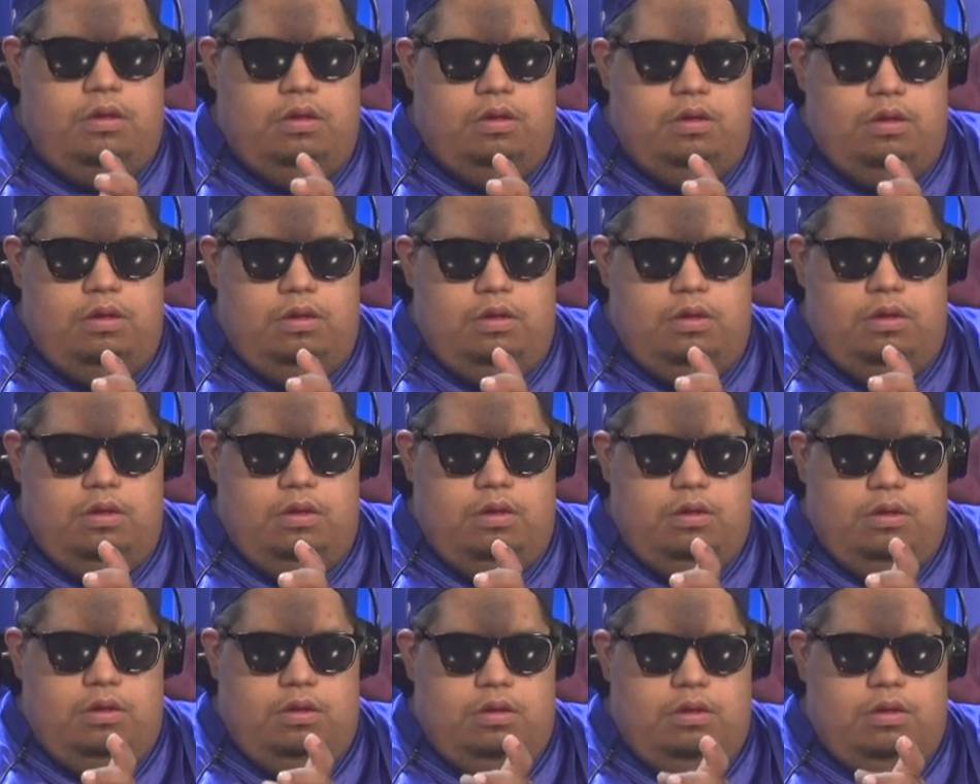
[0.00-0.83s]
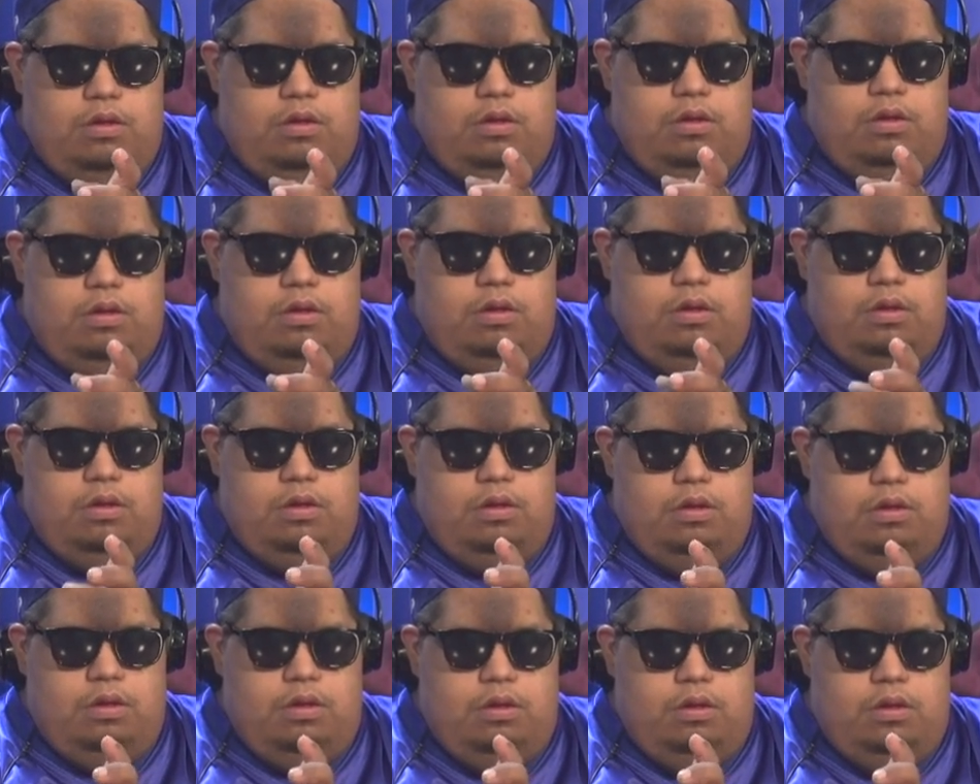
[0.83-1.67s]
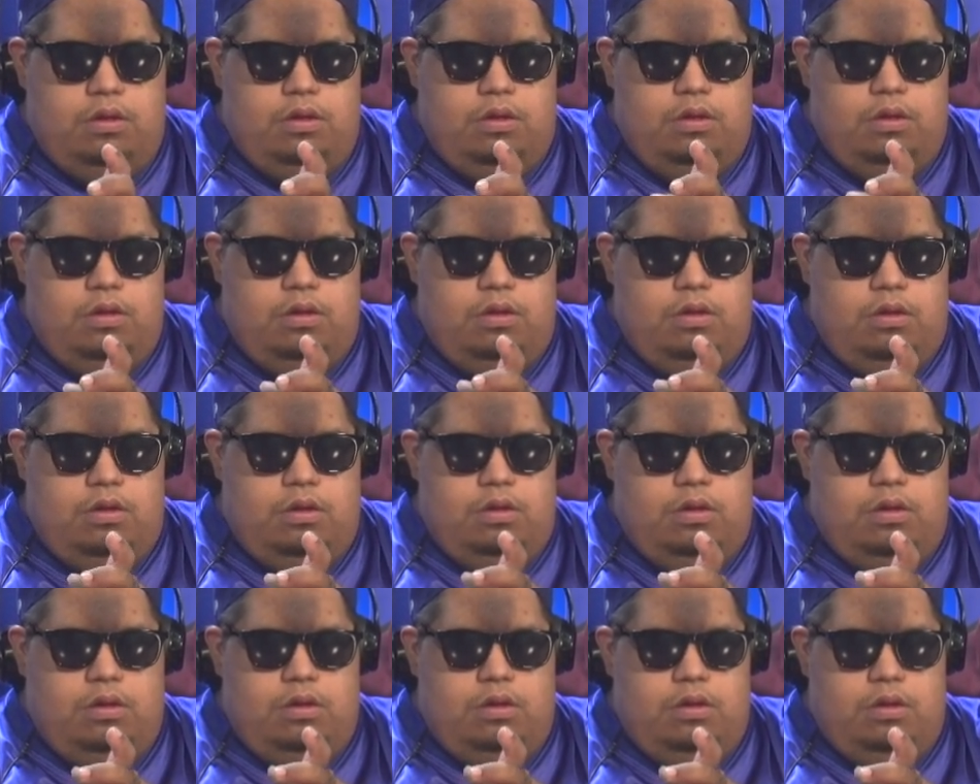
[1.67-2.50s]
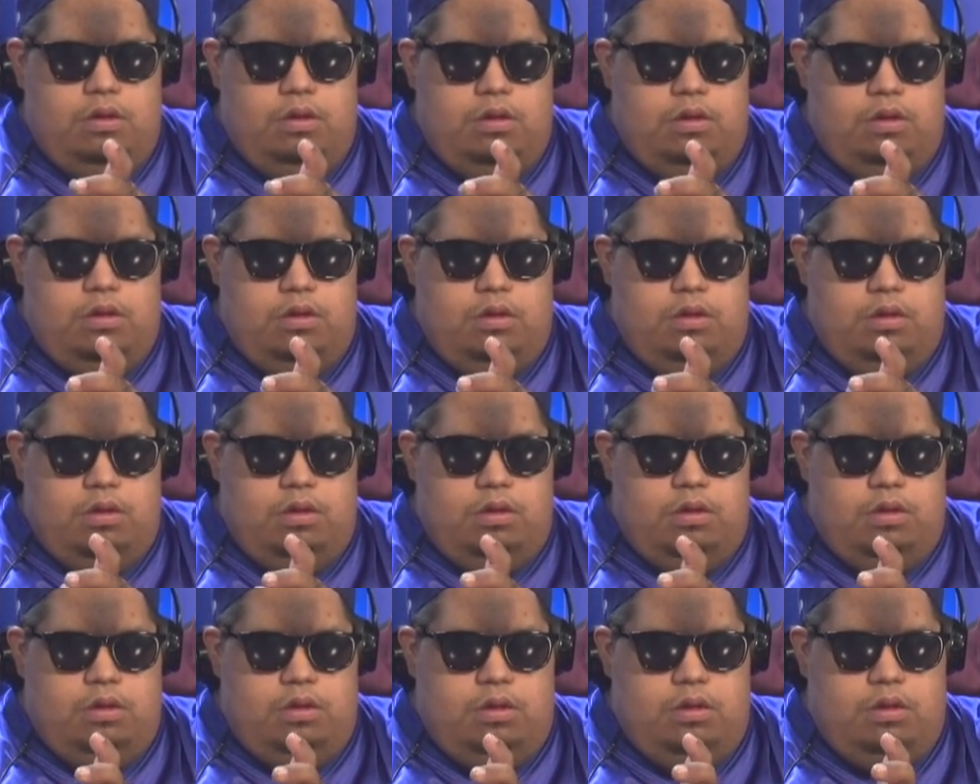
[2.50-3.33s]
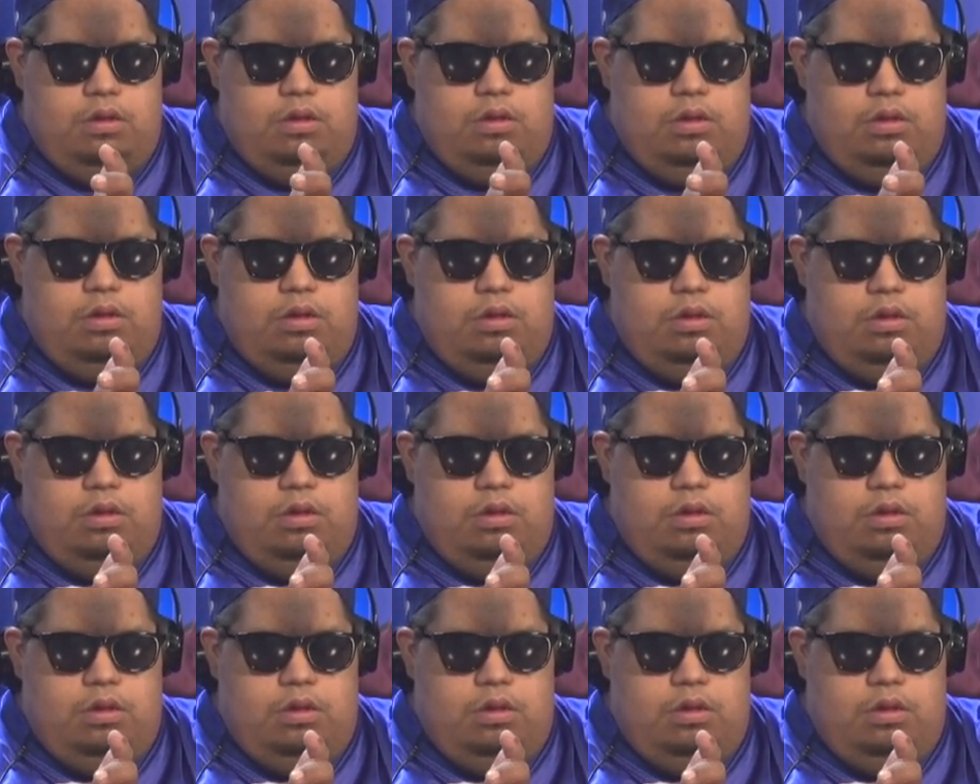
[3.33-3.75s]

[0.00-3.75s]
This person isn't speaking.